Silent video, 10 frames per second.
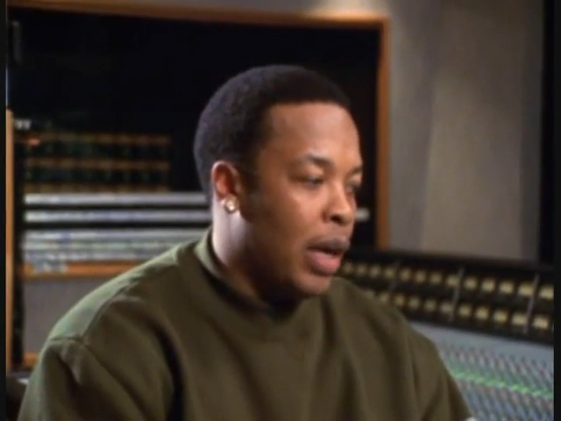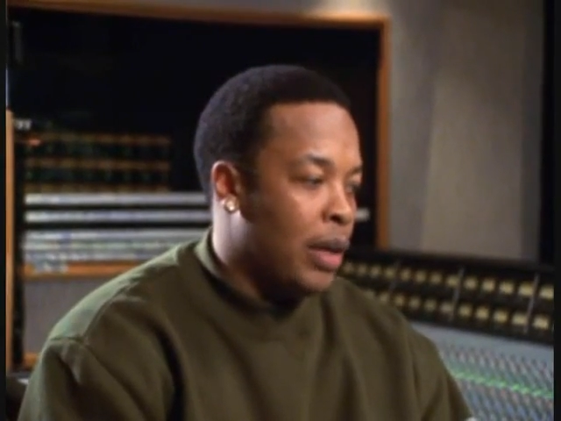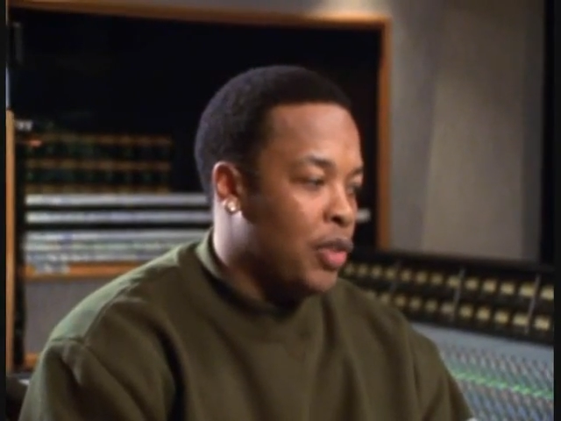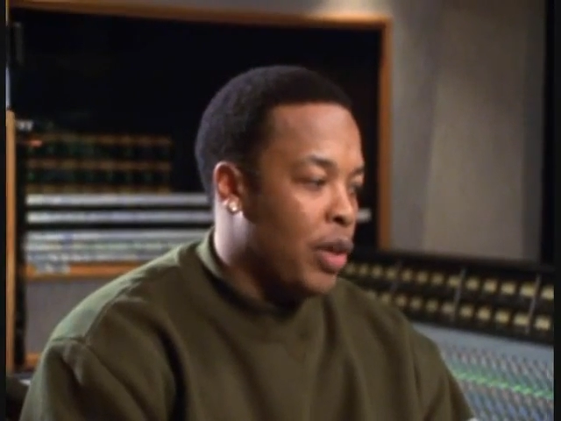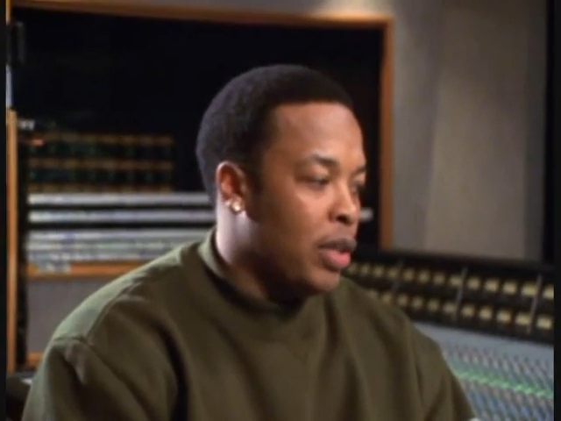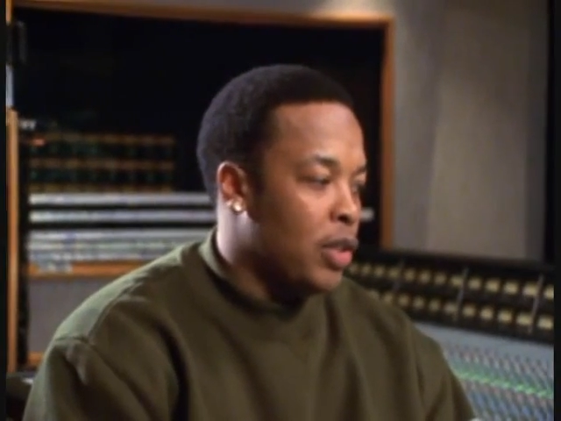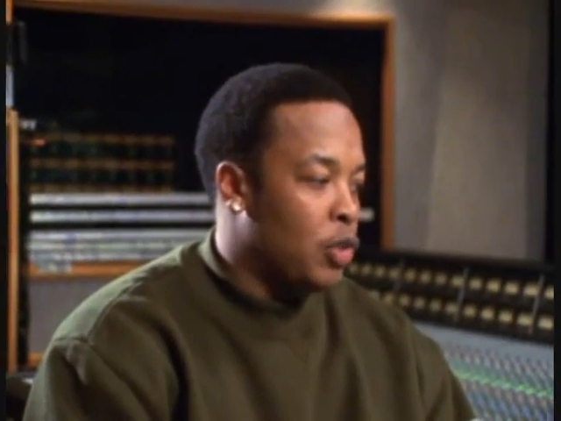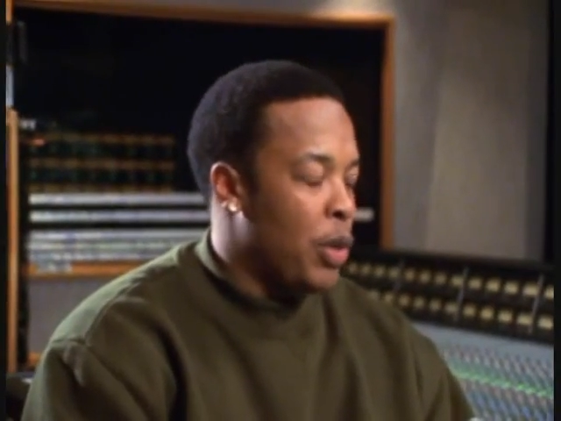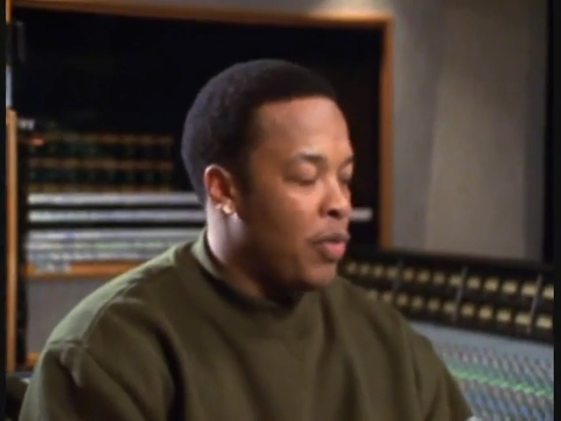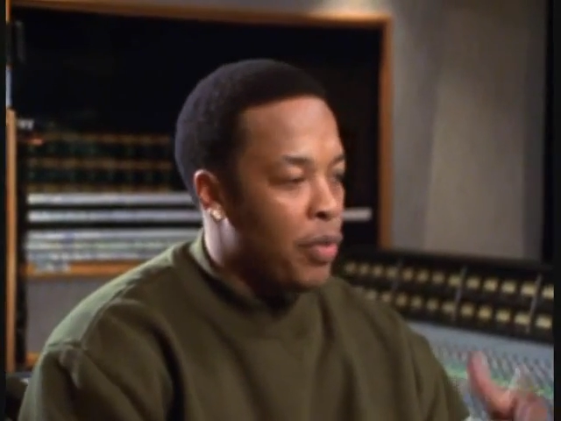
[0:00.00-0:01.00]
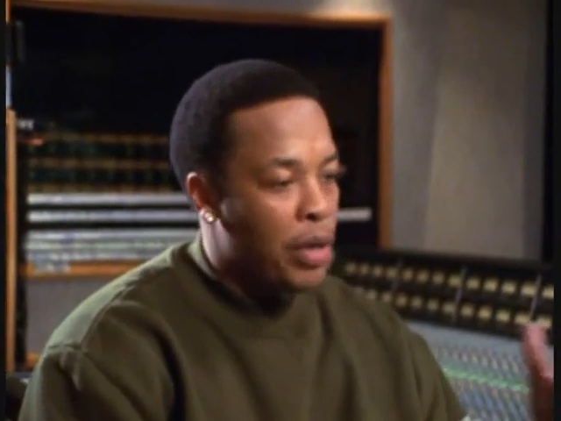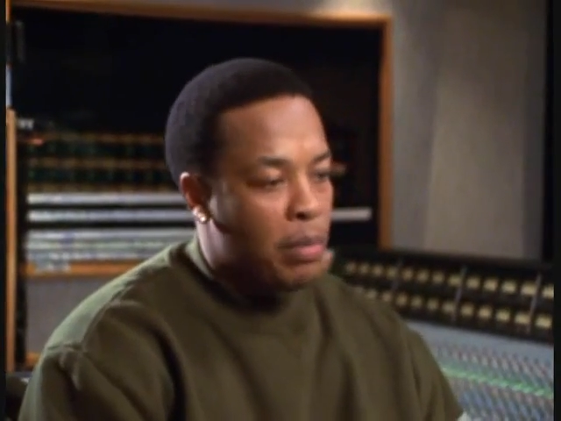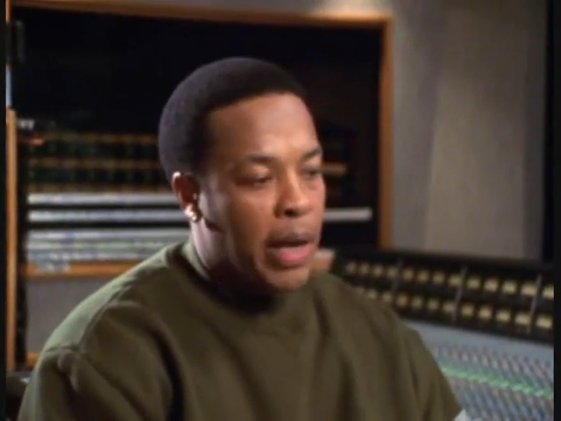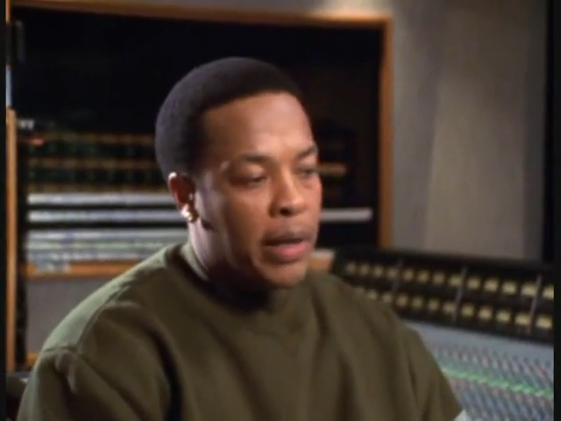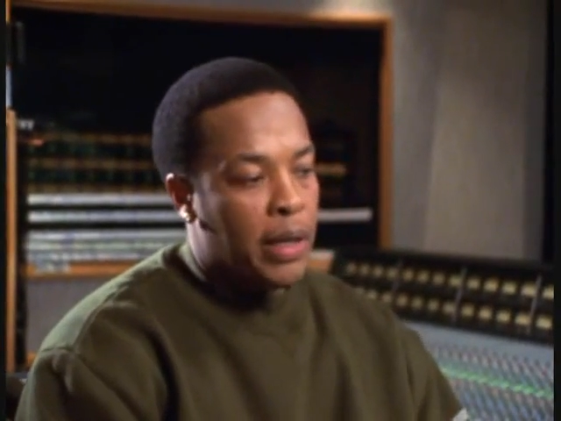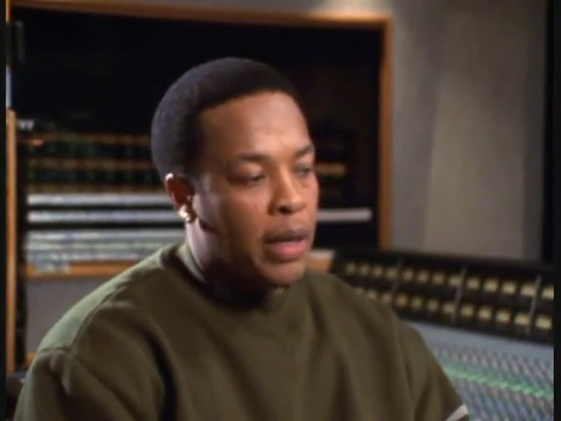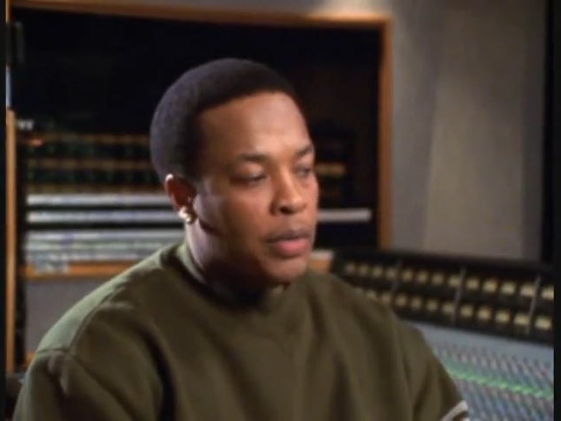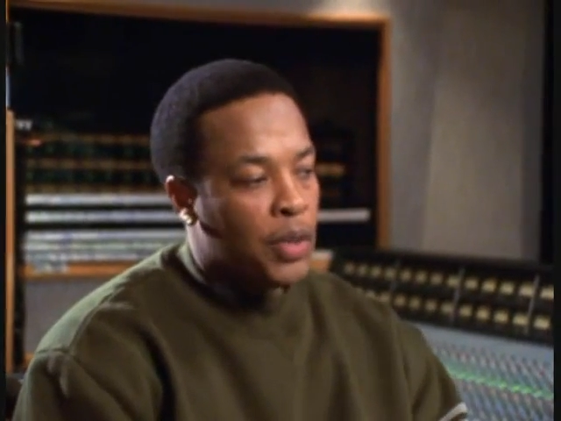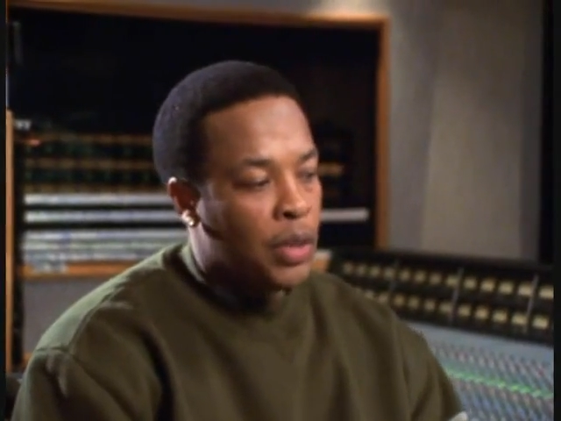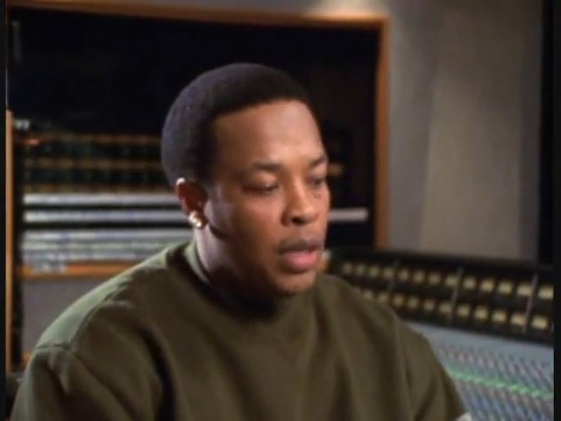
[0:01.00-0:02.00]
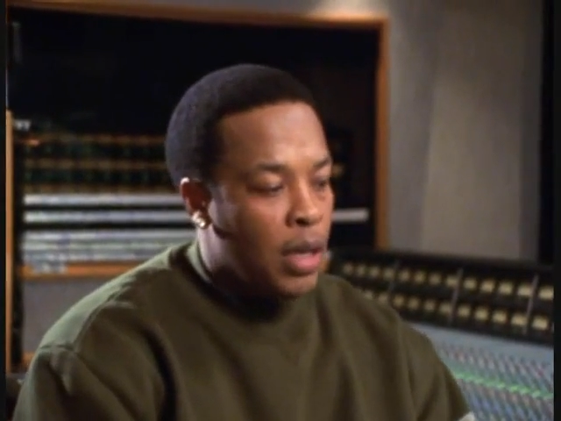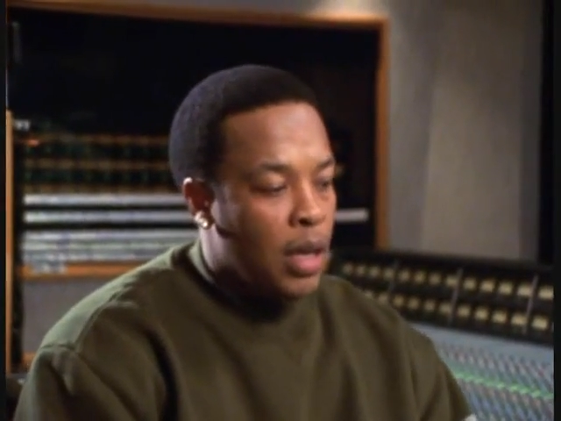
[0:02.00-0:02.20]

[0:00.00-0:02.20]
I ain't trying to speak for anybody else.